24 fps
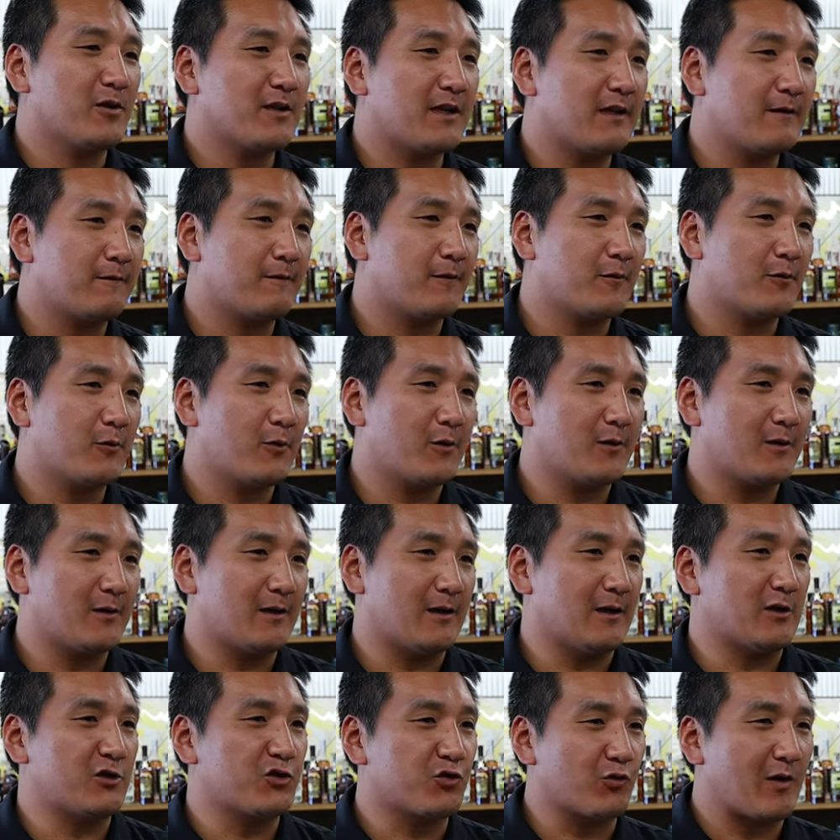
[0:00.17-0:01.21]
looking for
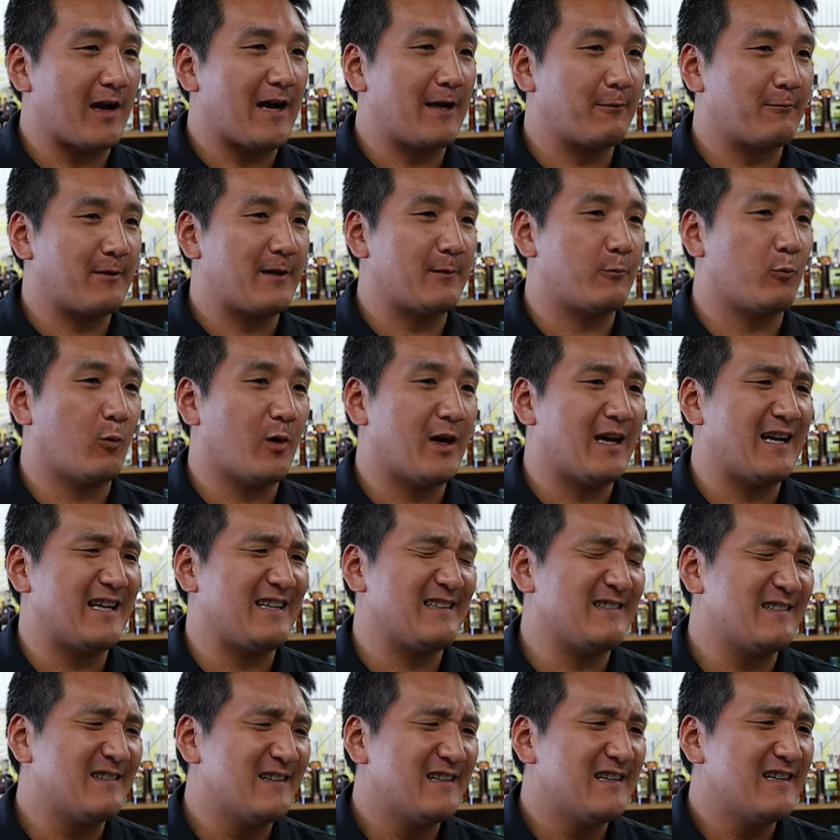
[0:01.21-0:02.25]
a dry red wine,